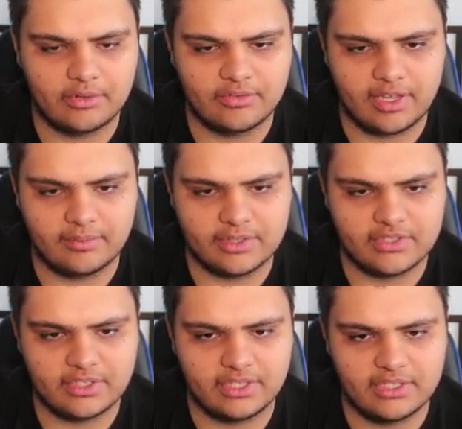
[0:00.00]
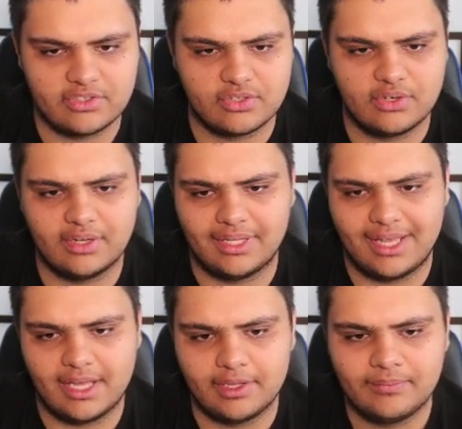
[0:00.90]
family is going to continue to
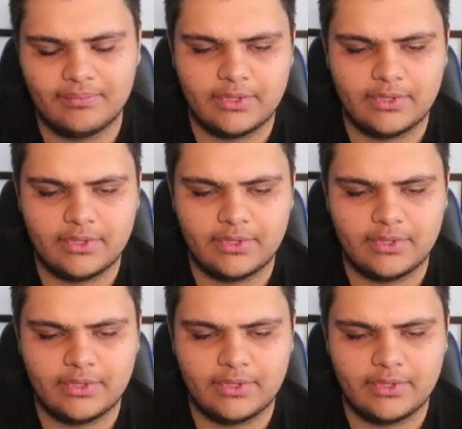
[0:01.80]
lie.